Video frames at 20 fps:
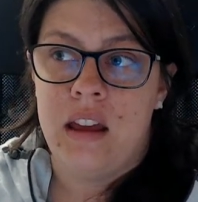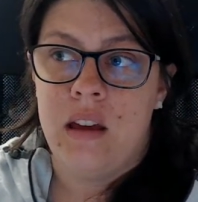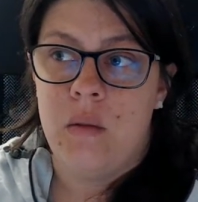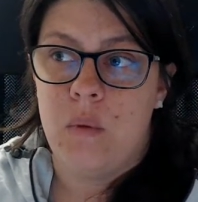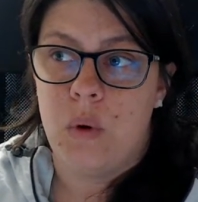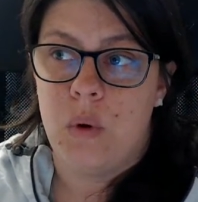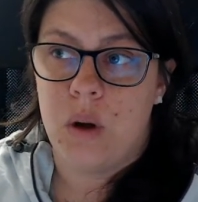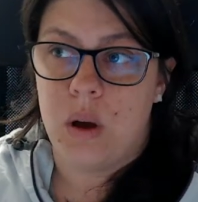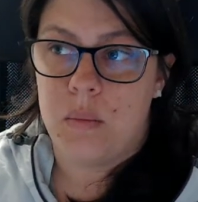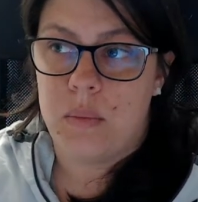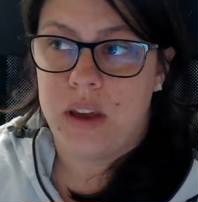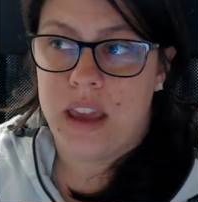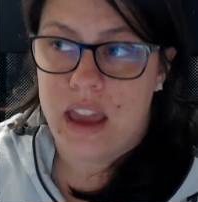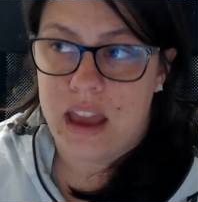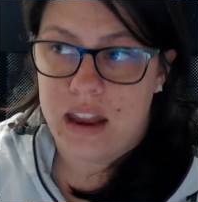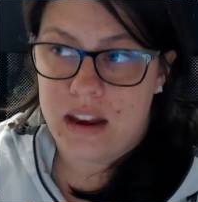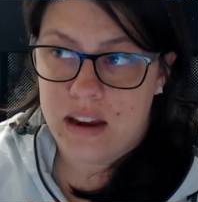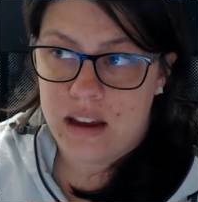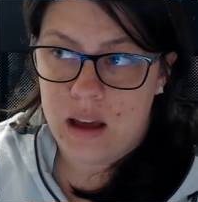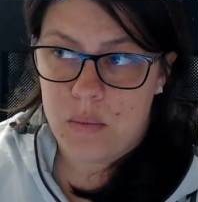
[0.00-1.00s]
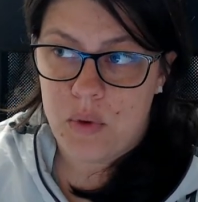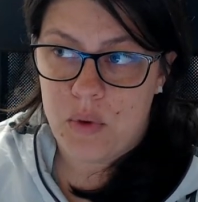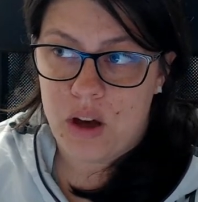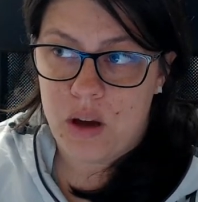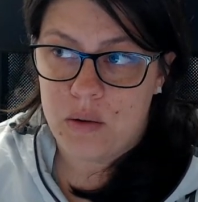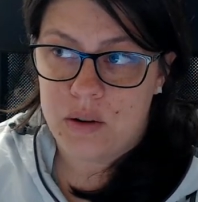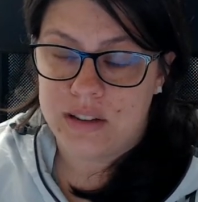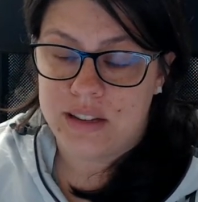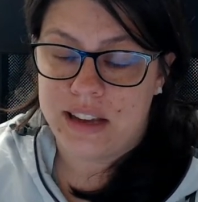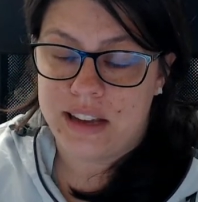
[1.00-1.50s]
Woke up again a couple
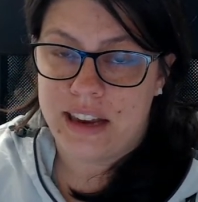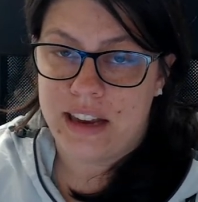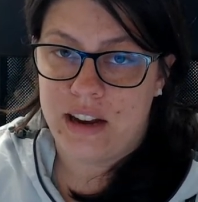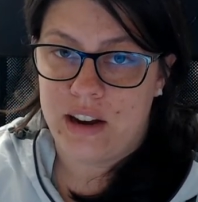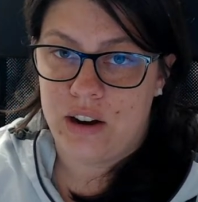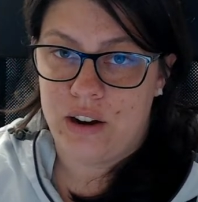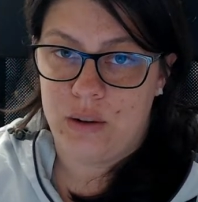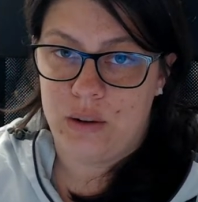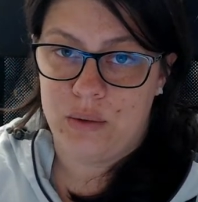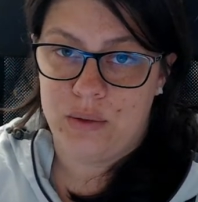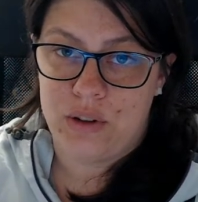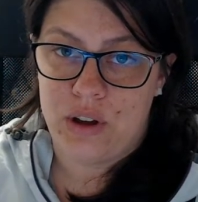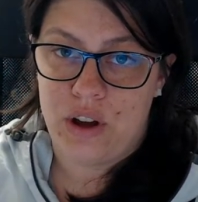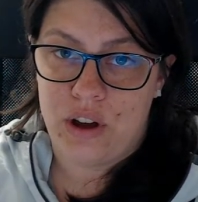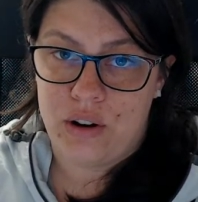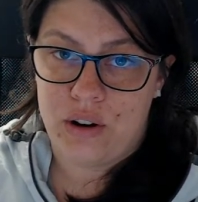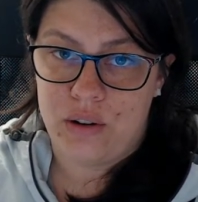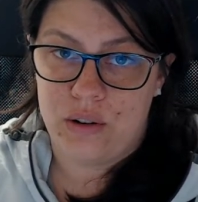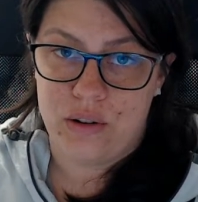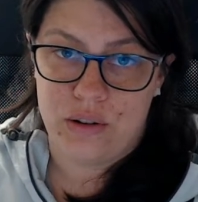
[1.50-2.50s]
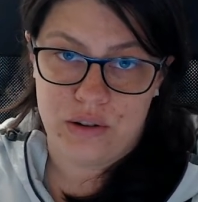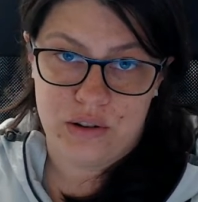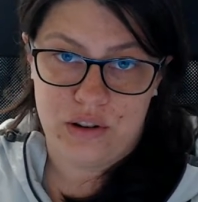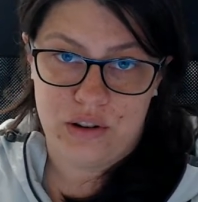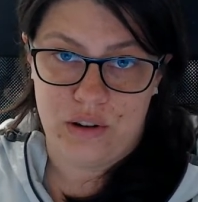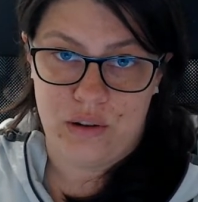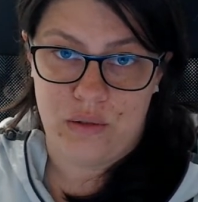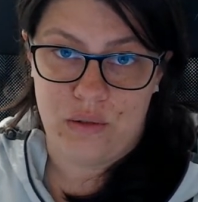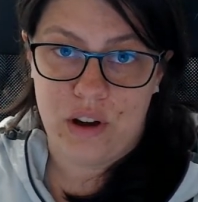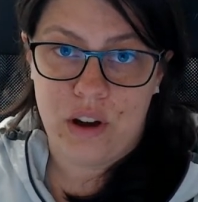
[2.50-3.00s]
hours later, and it was 102.
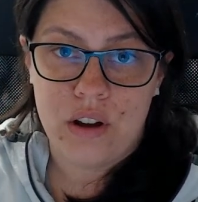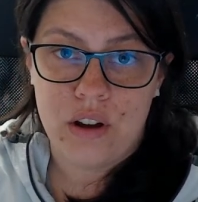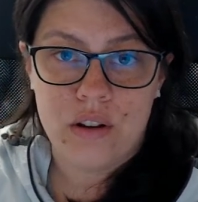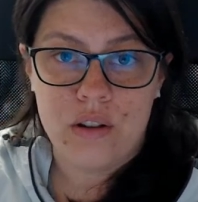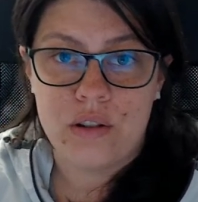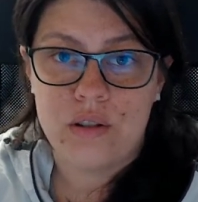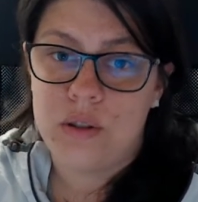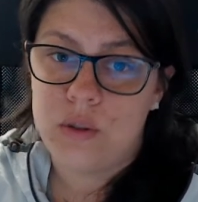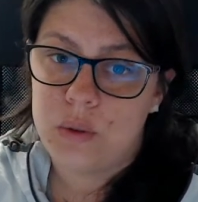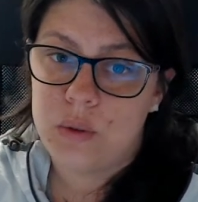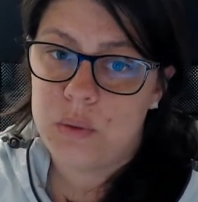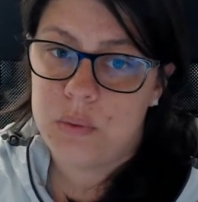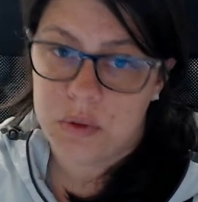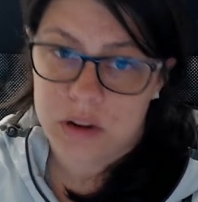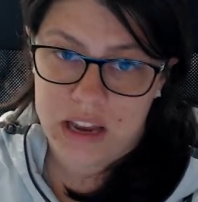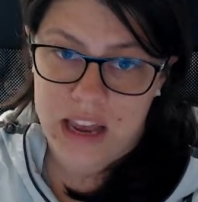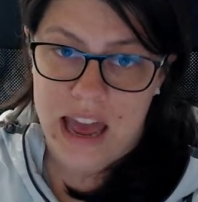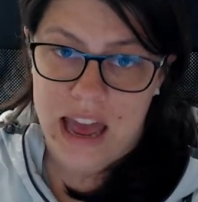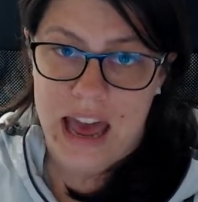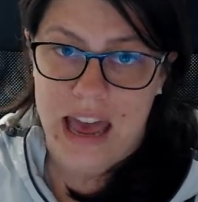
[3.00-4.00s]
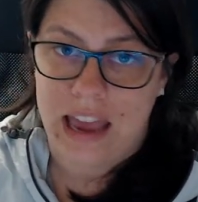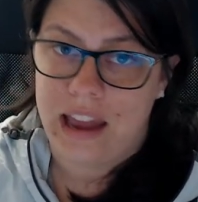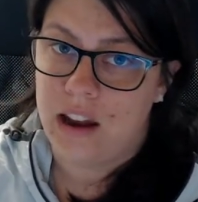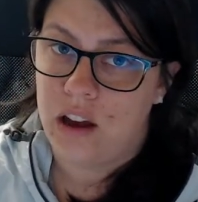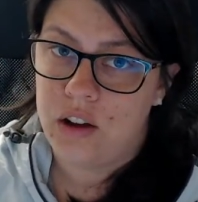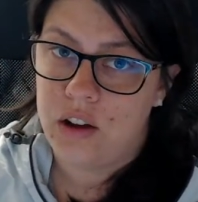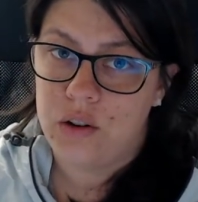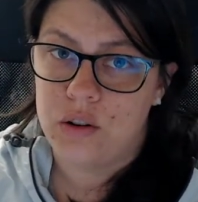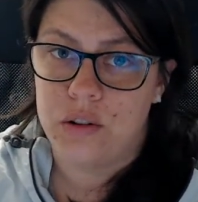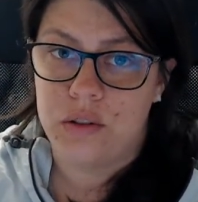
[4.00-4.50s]
And 102 is pretty high.
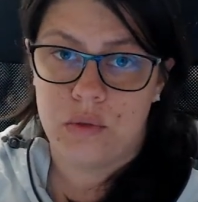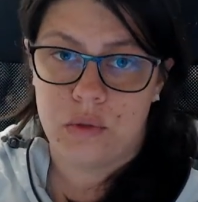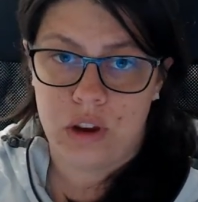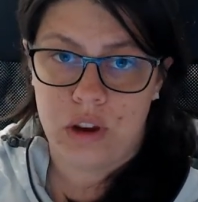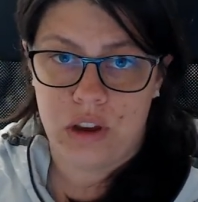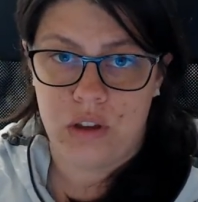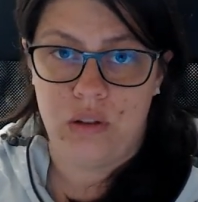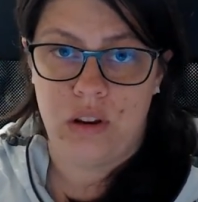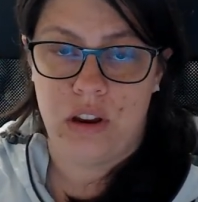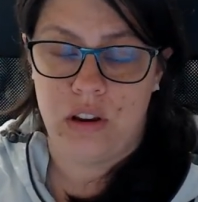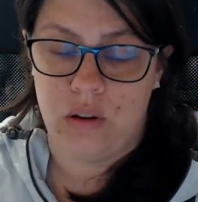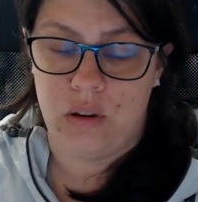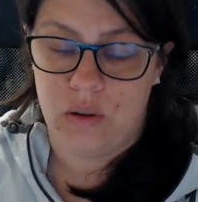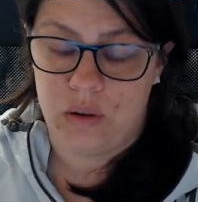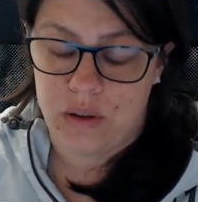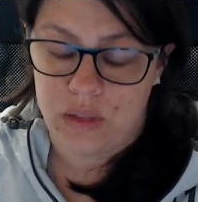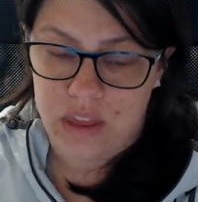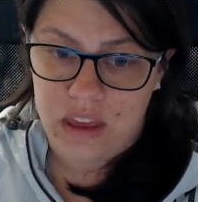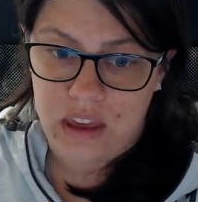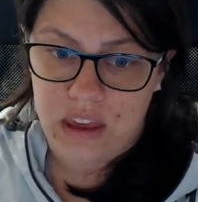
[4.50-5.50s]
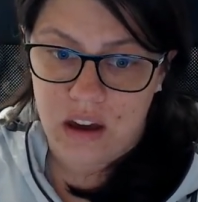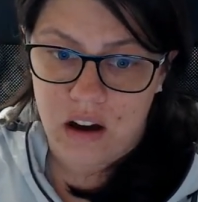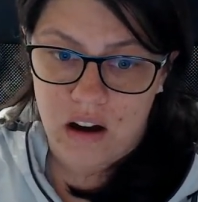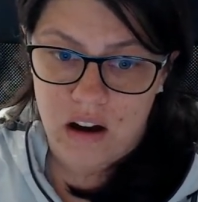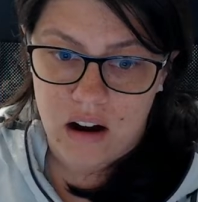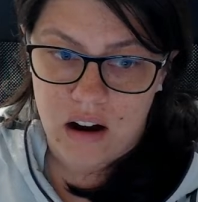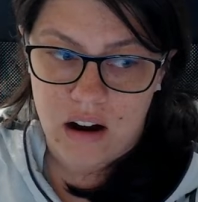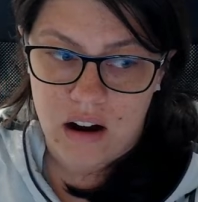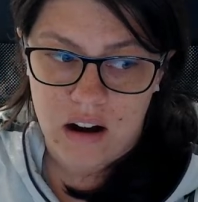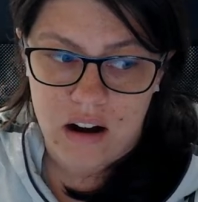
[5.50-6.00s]
103, you need to go to the
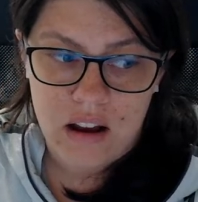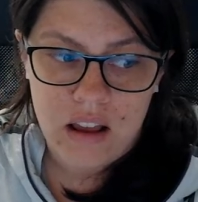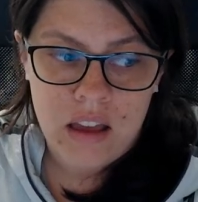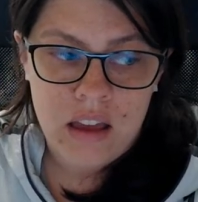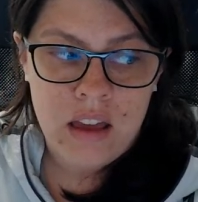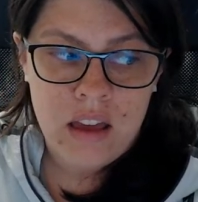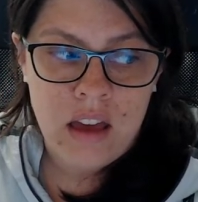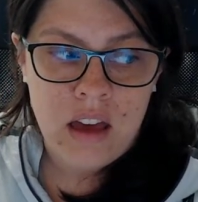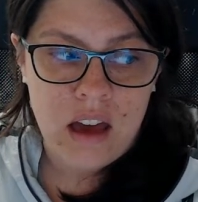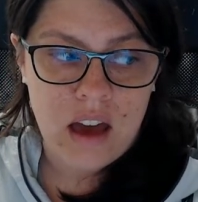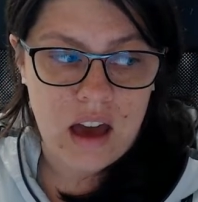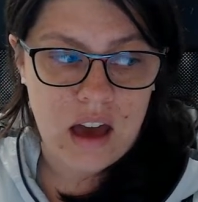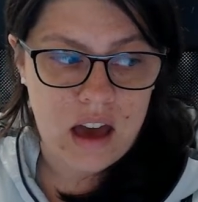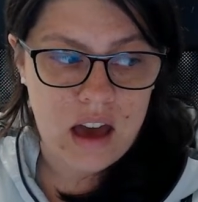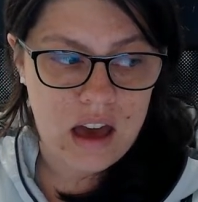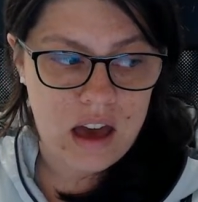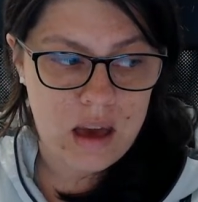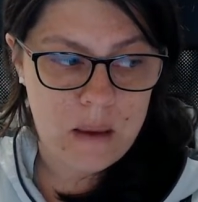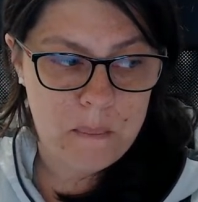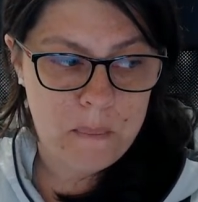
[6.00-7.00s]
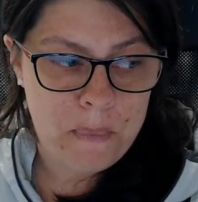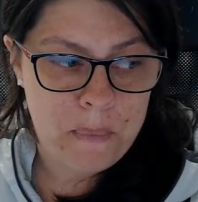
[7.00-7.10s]
ER. Um,